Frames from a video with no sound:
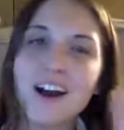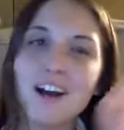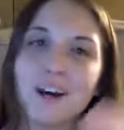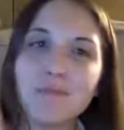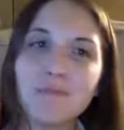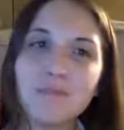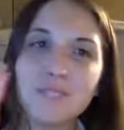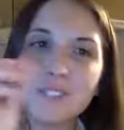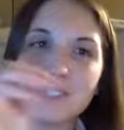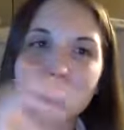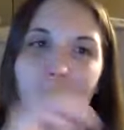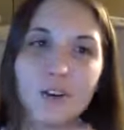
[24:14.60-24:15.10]

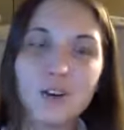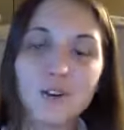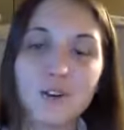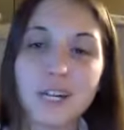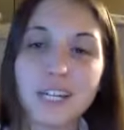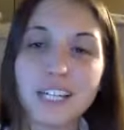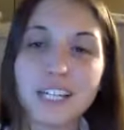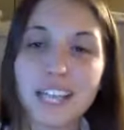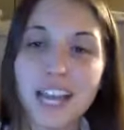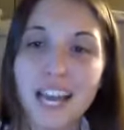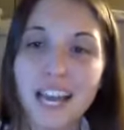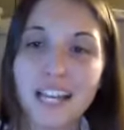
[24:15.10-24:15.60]
So
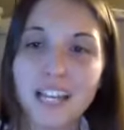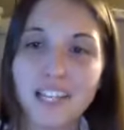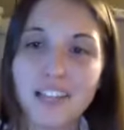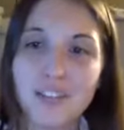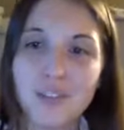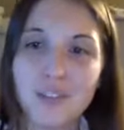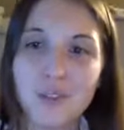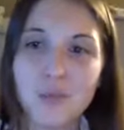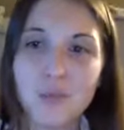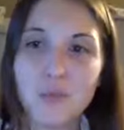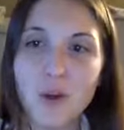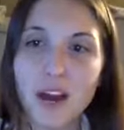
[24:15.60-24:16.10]
again,
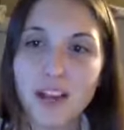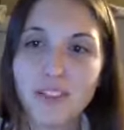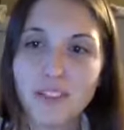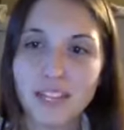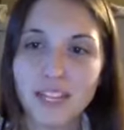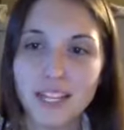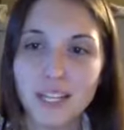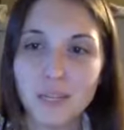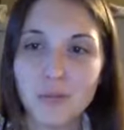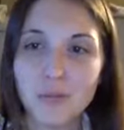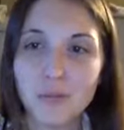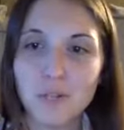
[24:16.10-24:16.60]
if you want
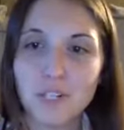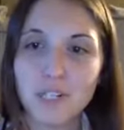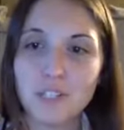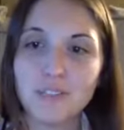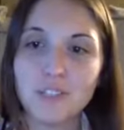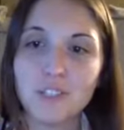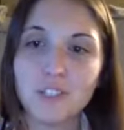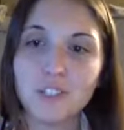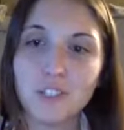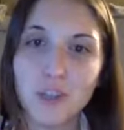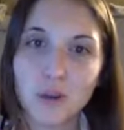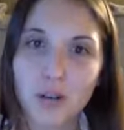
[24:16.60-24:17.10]
that ebook, if
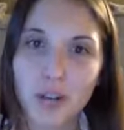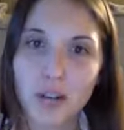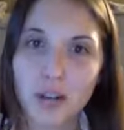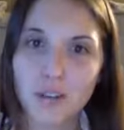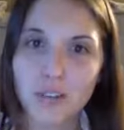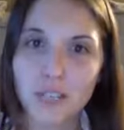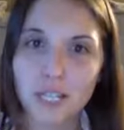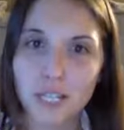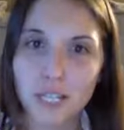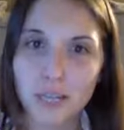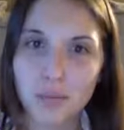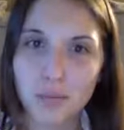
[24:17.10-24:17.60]
you don't have
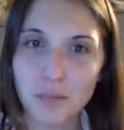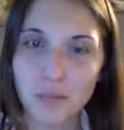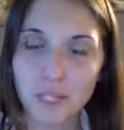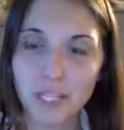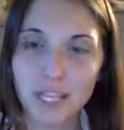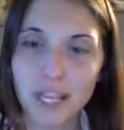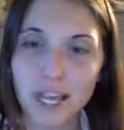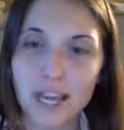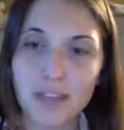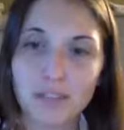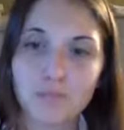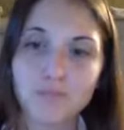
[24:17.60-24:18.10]
the ebook
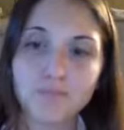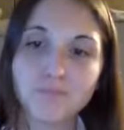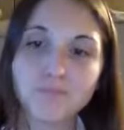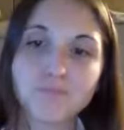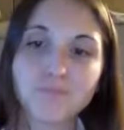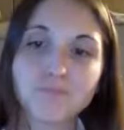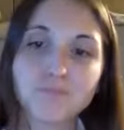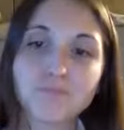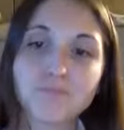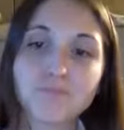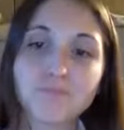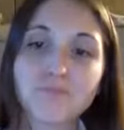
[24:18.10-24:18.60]
yet,
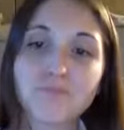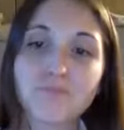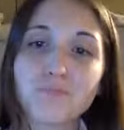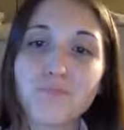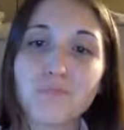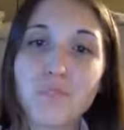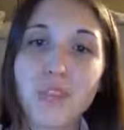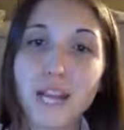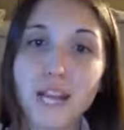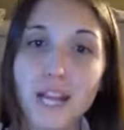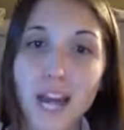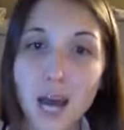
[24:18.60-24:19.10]

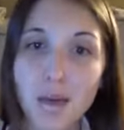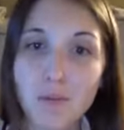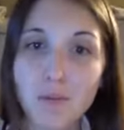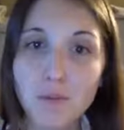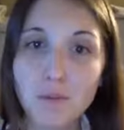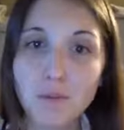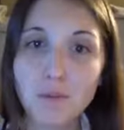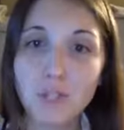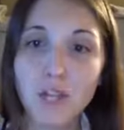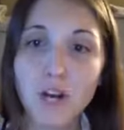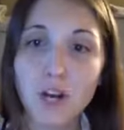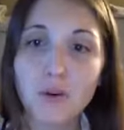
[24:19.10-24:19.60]

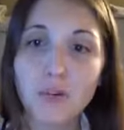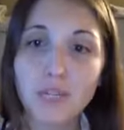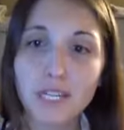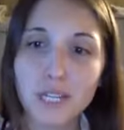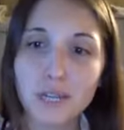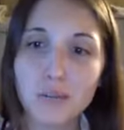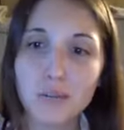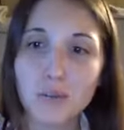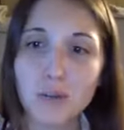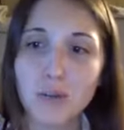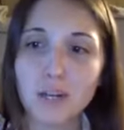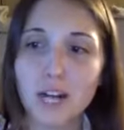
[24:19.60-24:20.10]
comment below
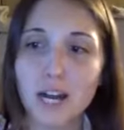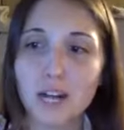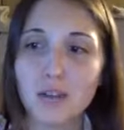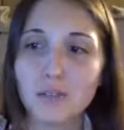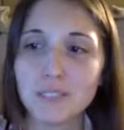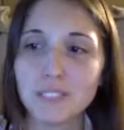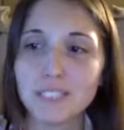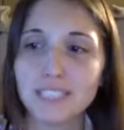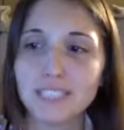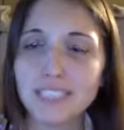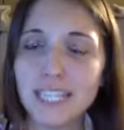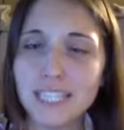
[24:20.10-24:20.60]
ebook. I
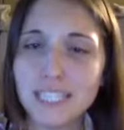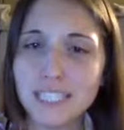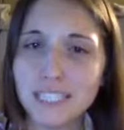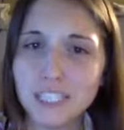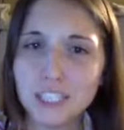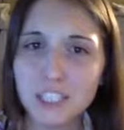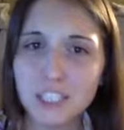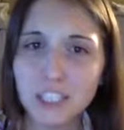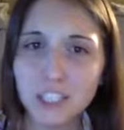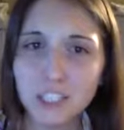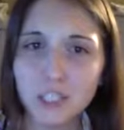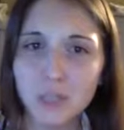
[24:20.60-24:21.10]
will send
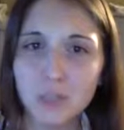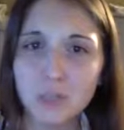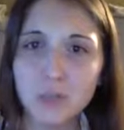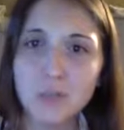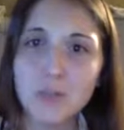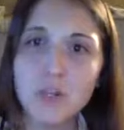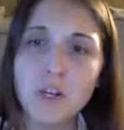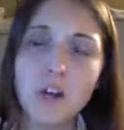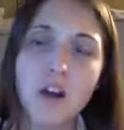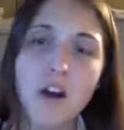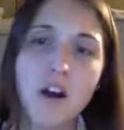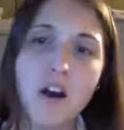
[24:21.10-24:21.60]
it to you.
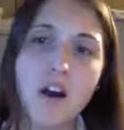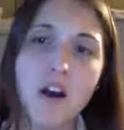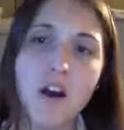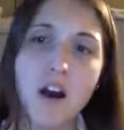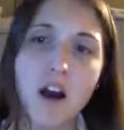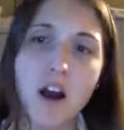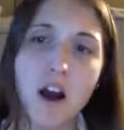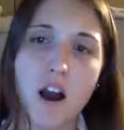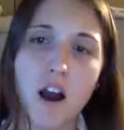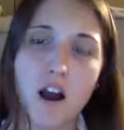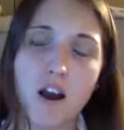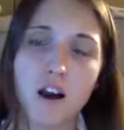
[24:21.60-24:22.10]

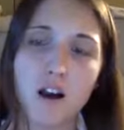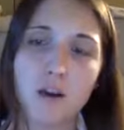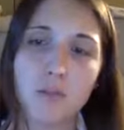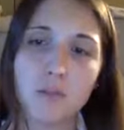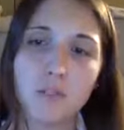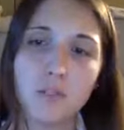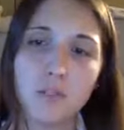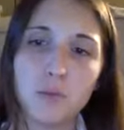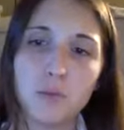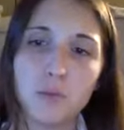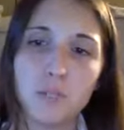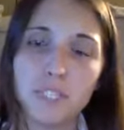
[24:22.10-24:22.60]

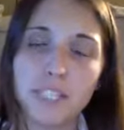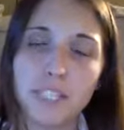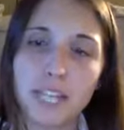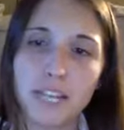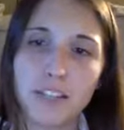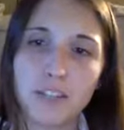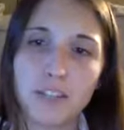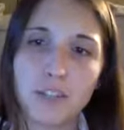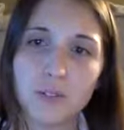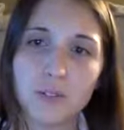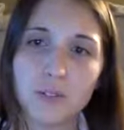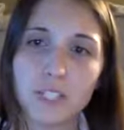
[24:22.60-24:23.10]
And you will
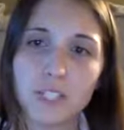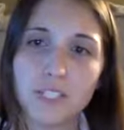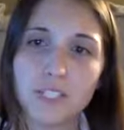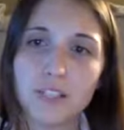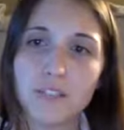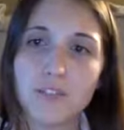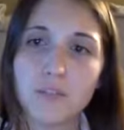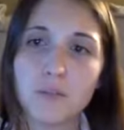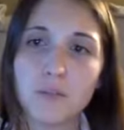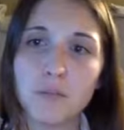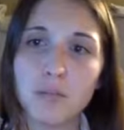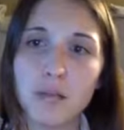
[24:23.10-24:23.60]
get those
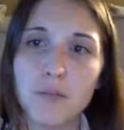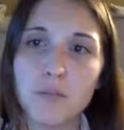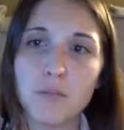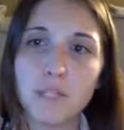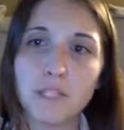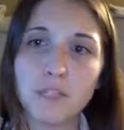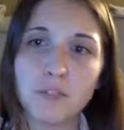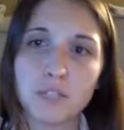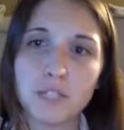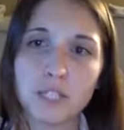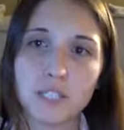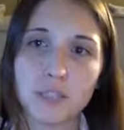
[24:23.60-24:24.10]
11
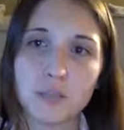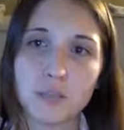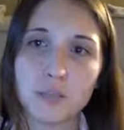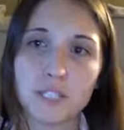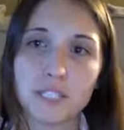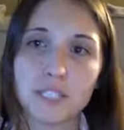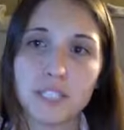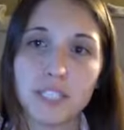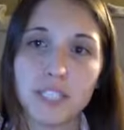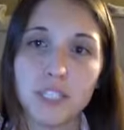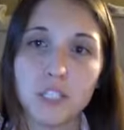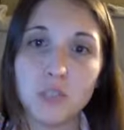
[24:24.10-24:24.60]
plant-based
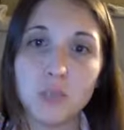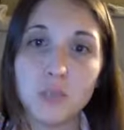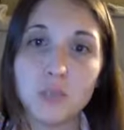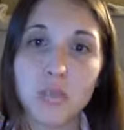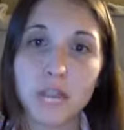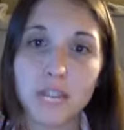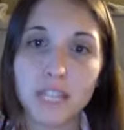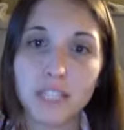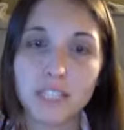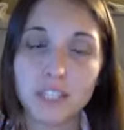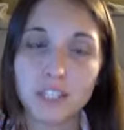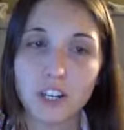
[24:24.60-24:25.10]
recipes that you
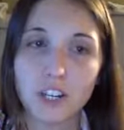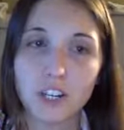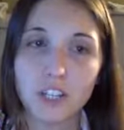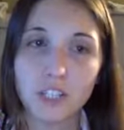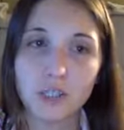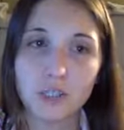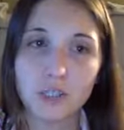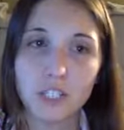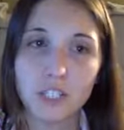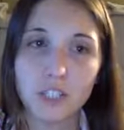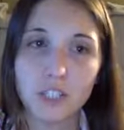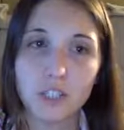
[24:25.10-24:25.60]
can start
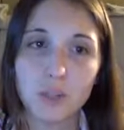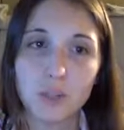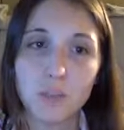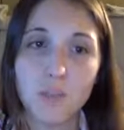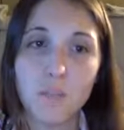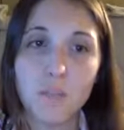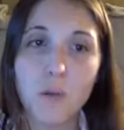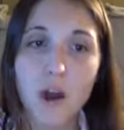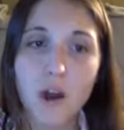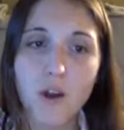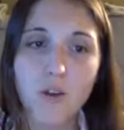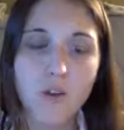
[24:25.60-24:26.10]
using
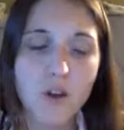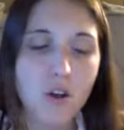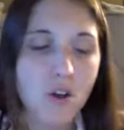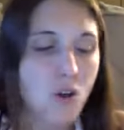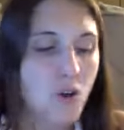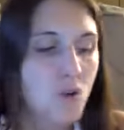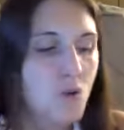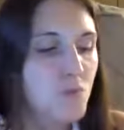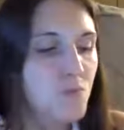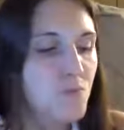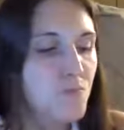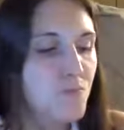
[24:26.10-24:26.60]
tomorrow.